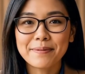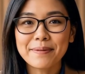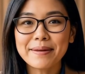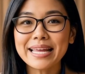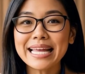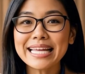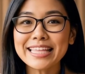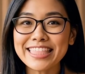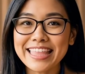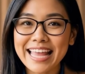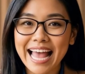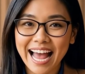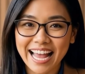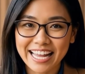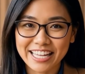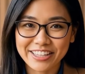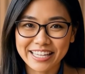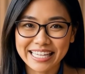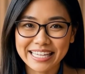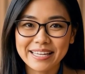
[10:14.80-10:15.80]

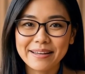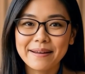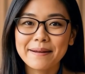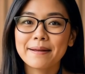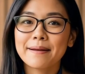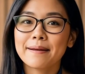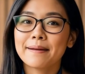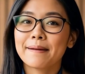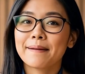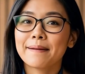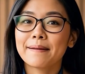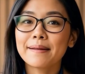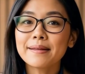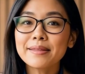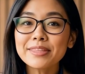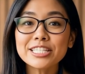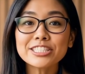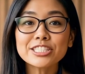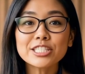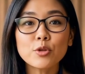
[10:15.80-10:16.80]
Exactly.
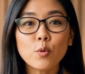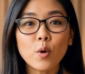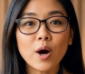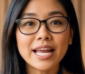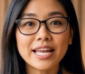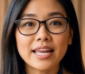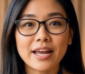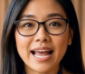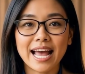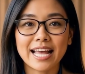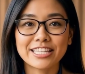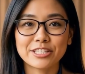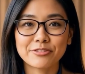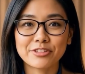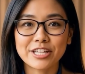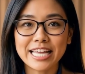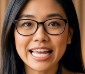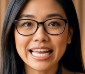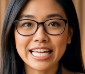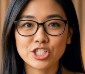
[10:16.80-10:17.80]
This is why
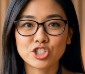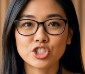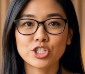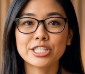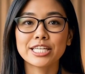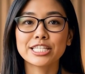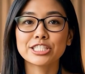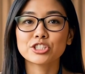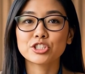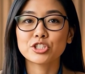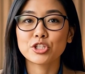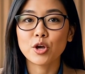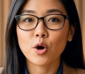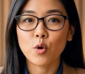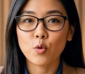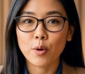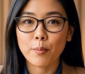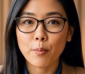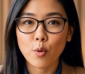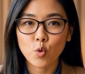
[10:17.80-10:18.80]
classification is
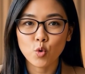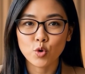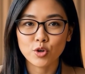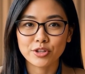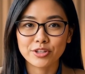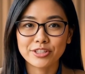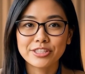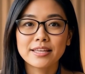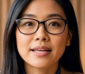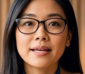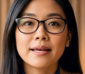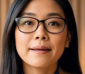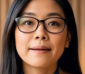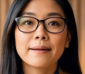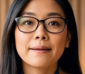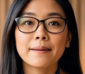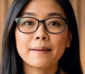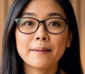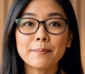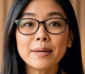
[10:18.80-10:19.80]
so important,
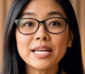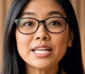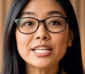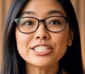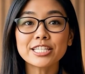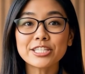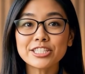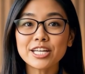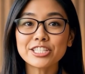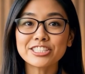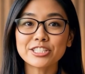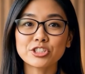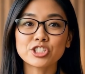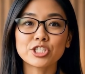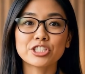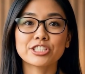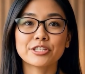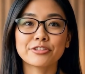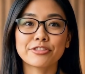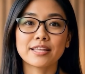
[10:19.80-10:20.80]
because it doesn't
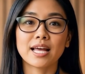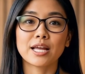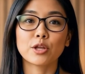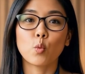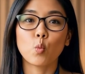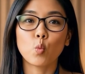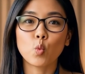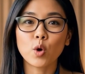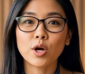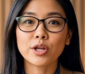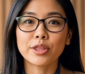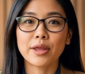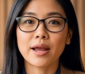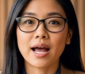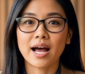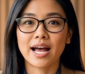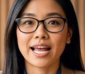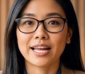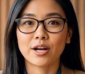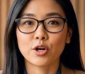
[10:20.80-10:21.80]
just affect one
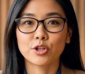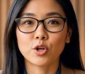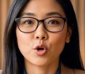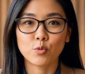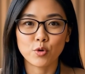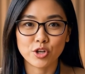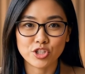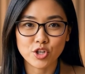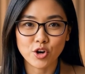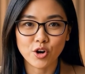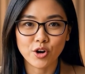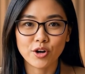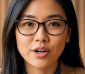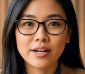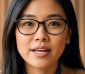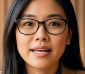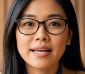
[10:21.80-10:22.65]
line on your return,